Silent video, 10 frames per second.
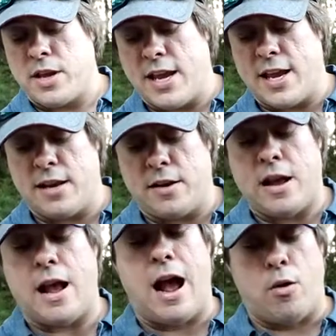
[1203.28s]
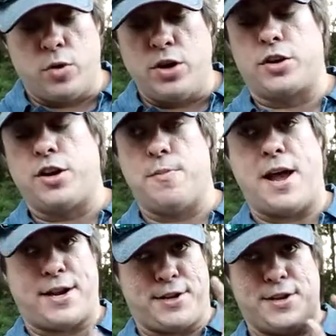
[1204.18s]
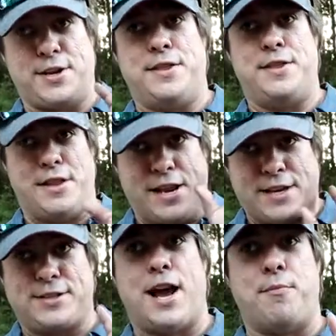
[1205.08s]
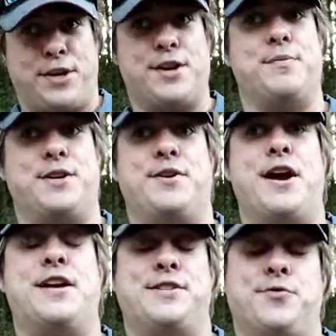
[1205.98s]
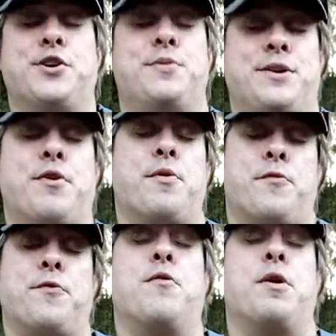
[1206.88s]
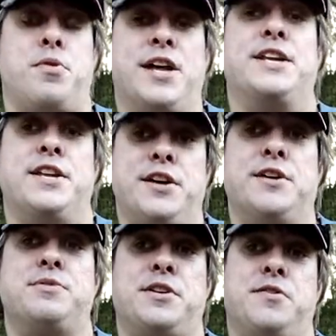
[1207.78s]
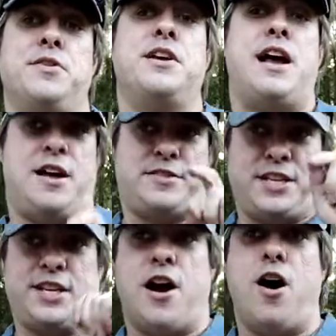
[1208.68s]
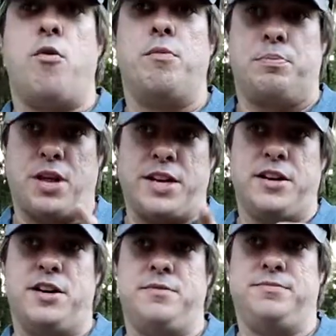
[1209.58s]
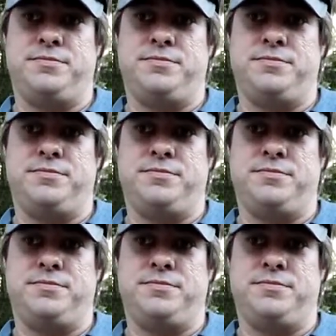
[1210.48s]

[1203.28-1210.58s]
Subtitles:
And I will come back, and the next time we come to you guys, it will be where we're plating it up. So I'll see y'all when we plate it up.